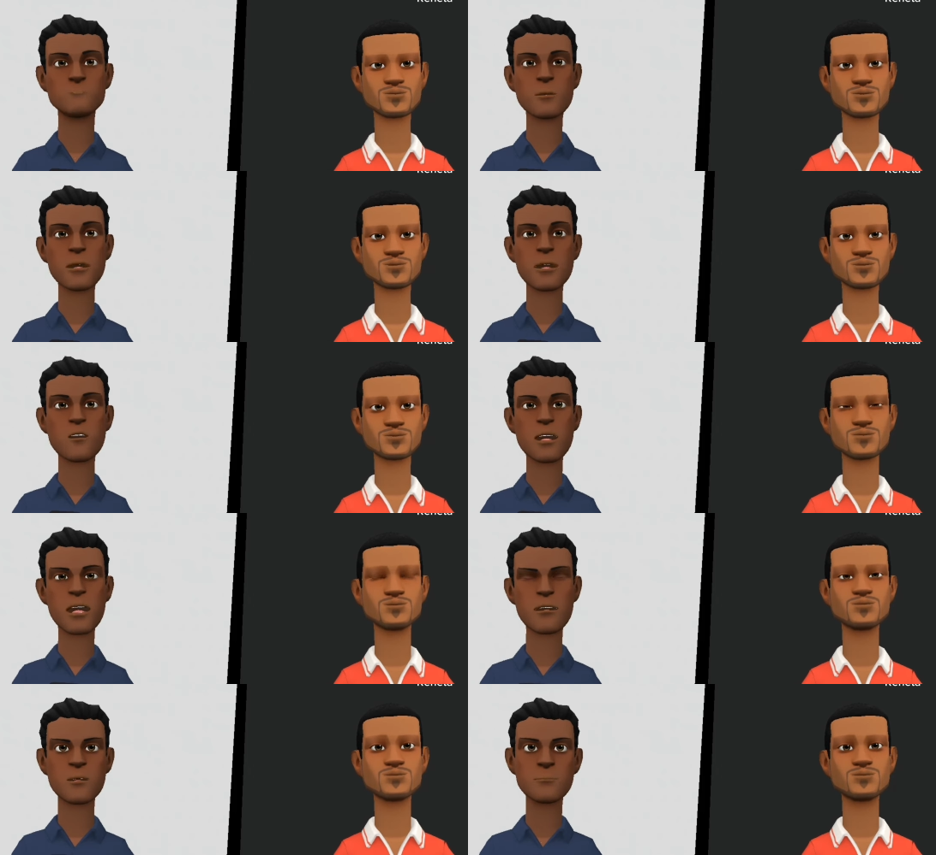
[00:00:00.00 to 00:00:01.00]
Speaker 1: Please if
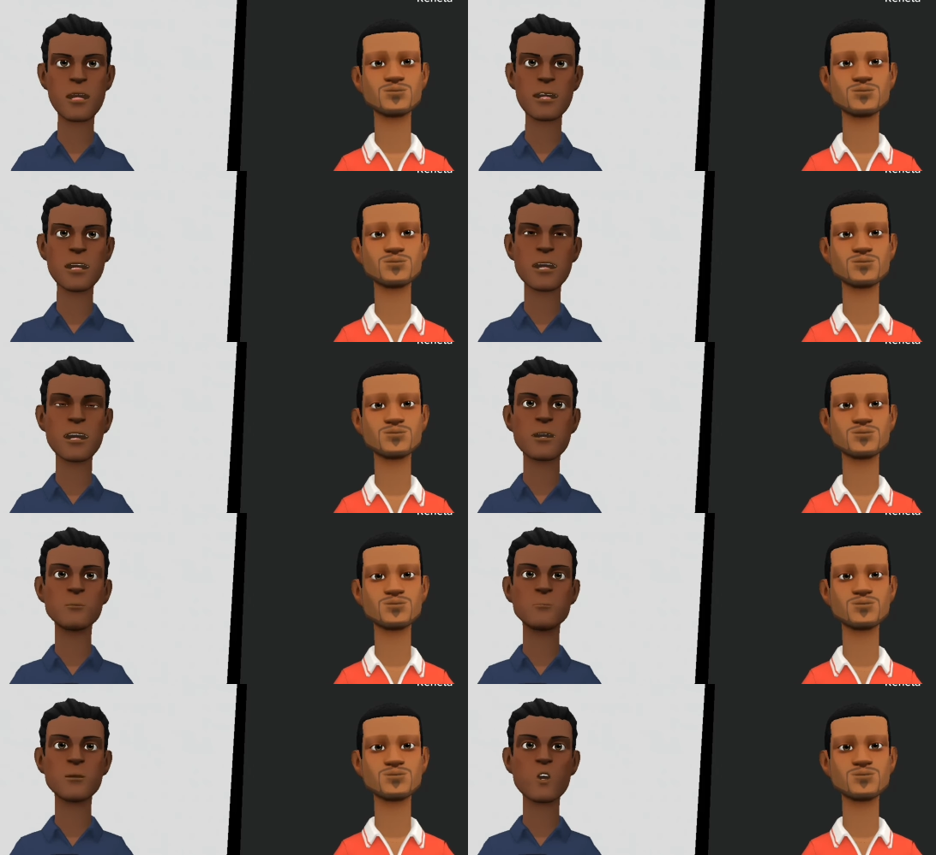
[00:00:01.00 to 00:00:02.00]
we never meet
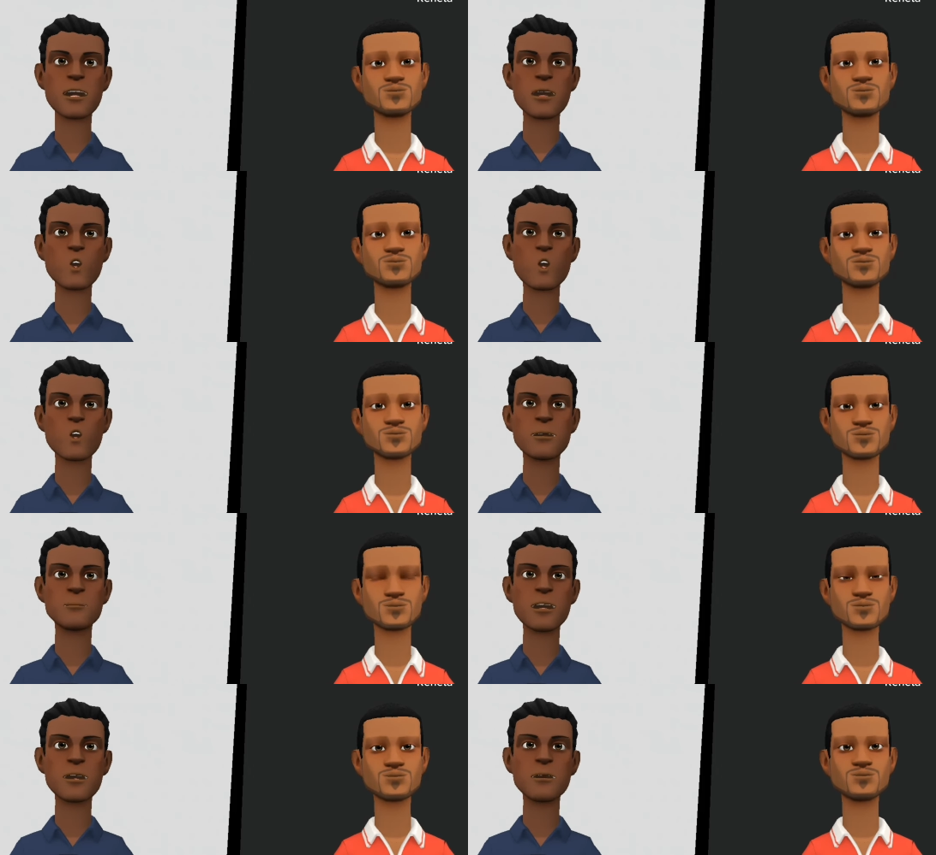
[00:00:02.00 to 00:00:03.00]
again, I wish you all the
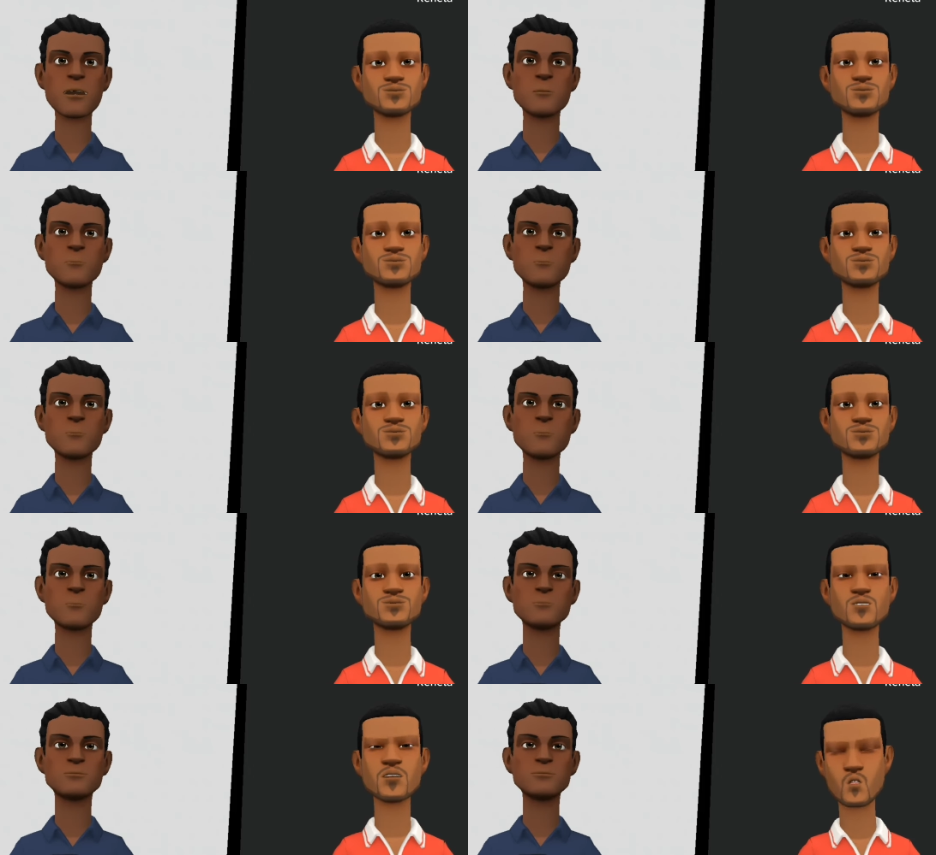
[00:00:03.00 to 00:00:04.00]
best.
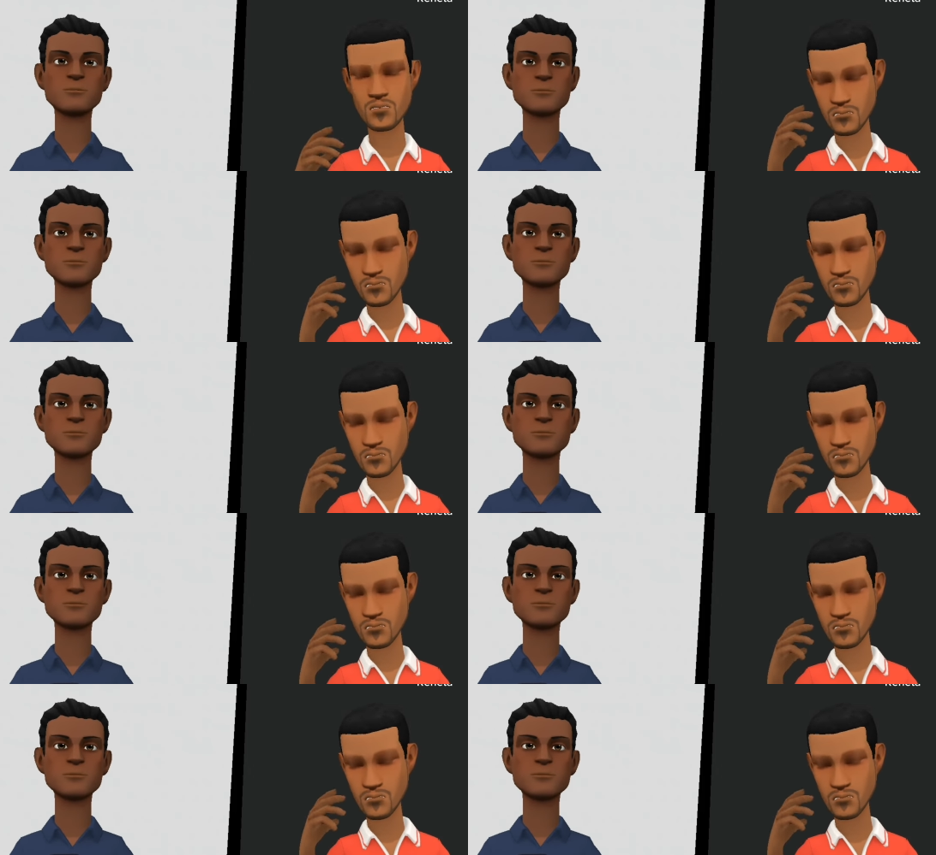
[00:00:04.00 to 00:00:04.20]
Oh no,